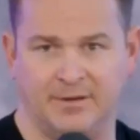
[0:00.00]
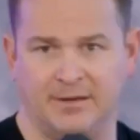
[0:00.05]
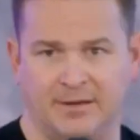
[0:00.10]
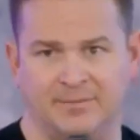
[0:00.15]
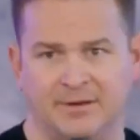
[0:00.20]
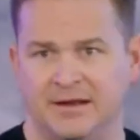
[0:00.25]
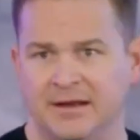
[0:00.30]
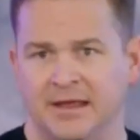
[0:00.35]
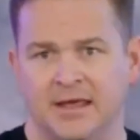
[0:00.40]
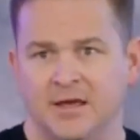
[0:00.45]
I
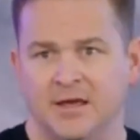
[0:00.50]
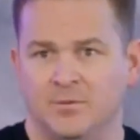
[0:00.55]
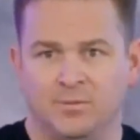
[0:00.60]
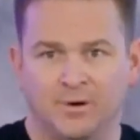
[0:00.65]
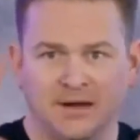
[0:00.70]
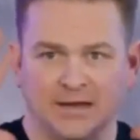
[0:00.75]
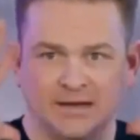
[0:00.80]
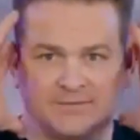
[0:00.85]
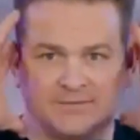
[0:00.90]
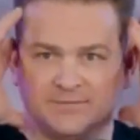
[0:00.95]
mean,
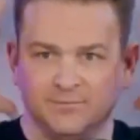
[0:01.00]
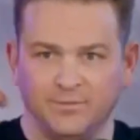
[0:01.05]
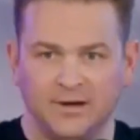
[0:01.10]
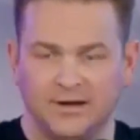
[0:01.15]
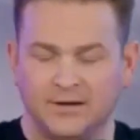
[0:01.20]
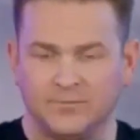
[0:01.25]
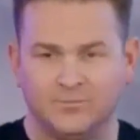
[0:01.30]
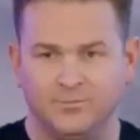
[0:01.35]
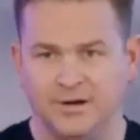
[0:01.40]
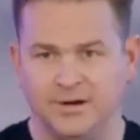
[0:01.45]
we can
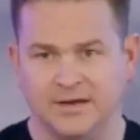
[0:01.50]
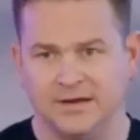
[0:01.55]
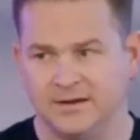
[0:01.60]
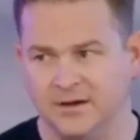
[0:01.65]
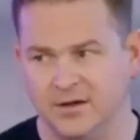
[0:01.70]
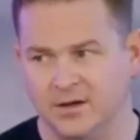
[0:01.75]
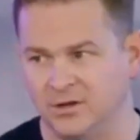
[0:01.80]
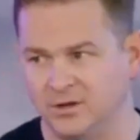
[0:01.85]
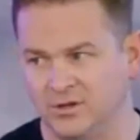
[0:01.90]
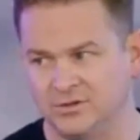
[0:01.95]

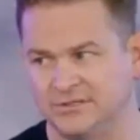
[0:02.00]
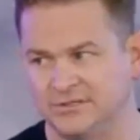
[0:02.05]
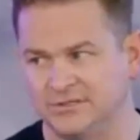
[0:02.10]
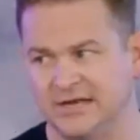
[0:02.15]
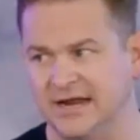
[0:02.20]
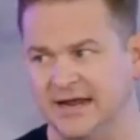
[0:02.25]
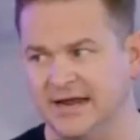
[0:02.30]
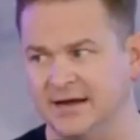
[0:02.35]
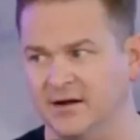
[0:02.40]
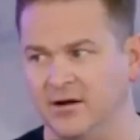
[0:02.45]

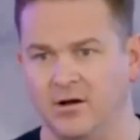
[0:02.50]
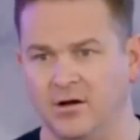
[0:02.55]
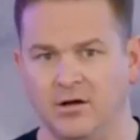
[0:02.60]
hallucinate